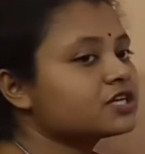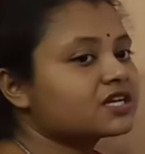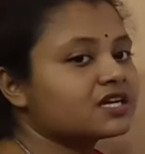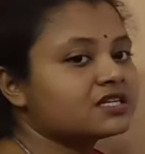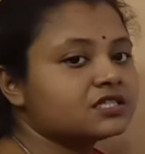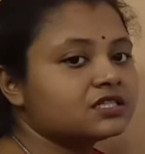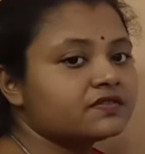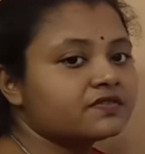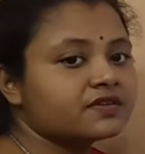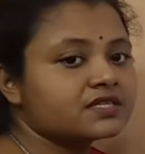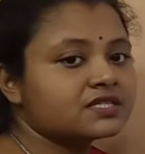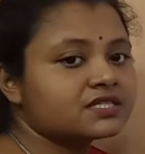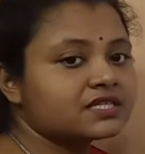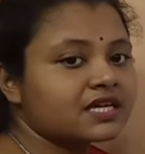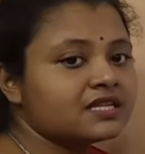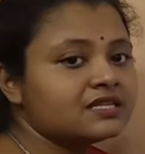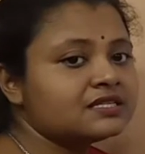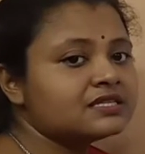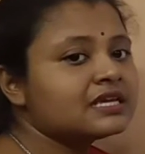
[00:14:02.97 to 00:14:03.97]
continuous
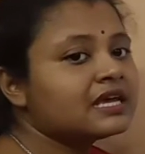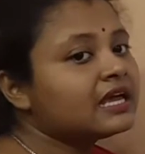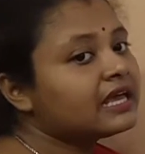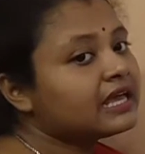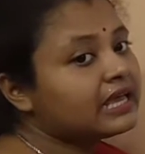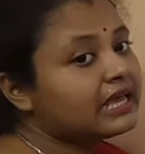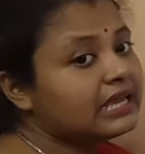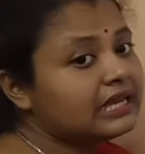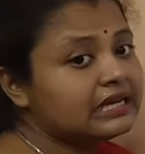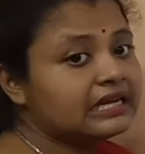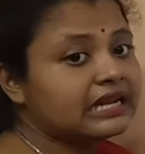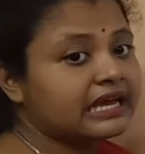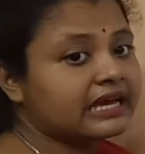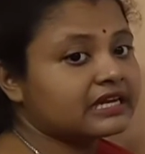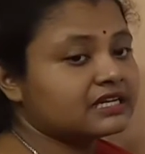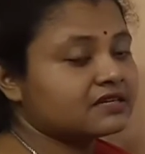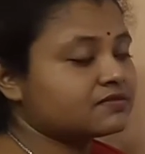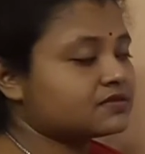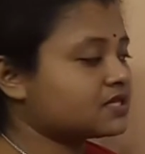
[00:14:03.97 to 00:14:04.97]
tense in
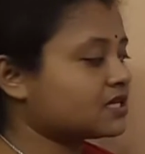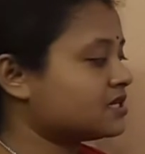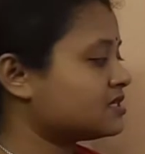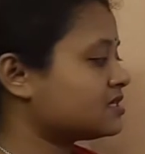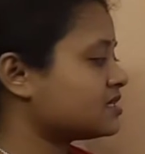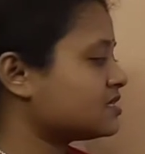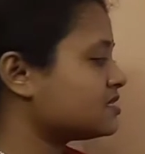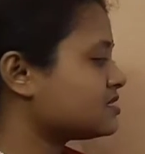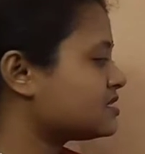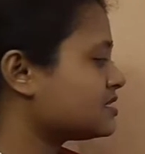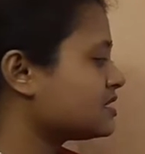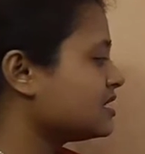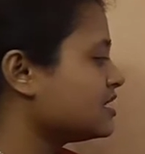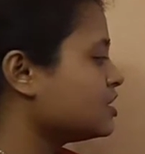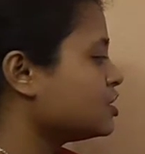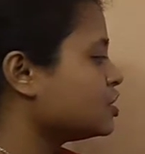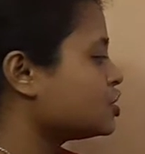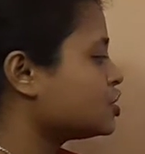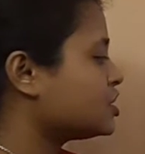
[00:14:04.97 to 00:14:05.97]
negative sentence.
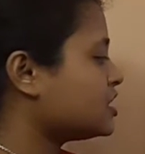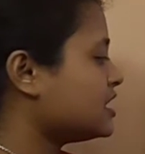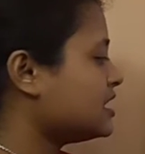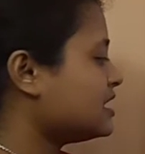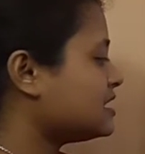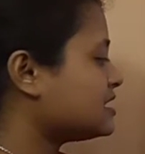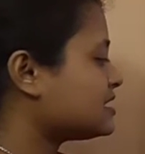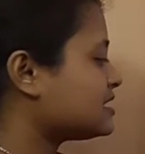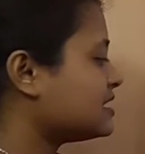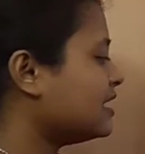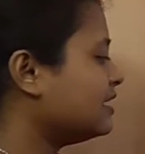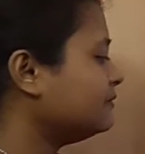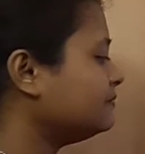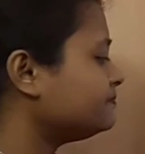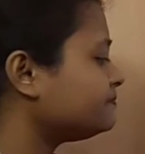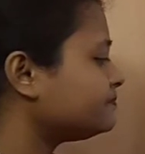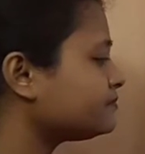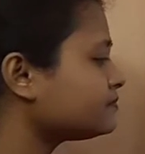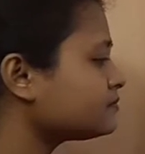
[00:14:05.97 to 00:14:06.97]
She is the,
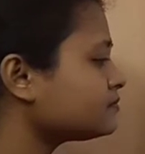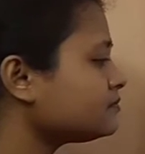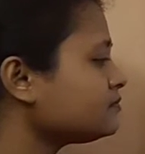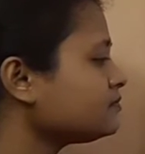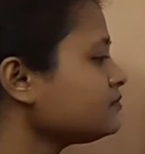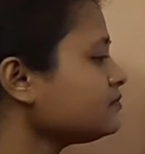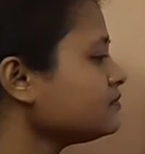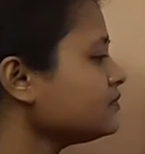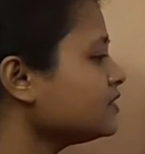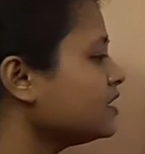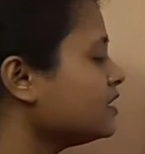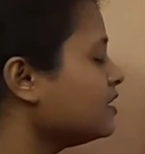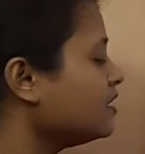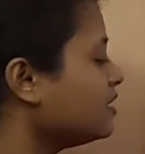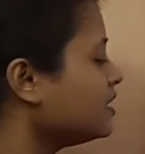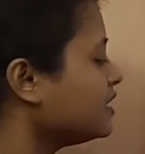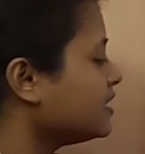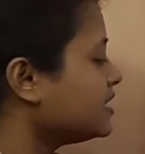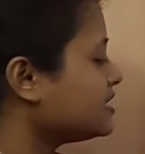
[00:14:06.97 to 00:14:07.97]

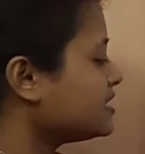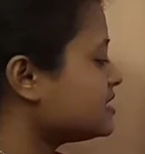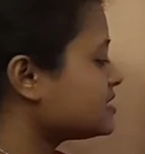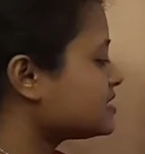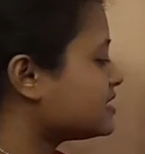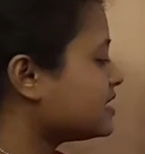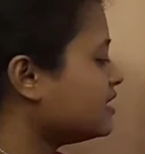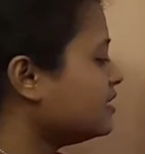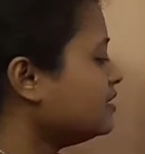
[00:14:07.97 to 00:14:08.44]
it is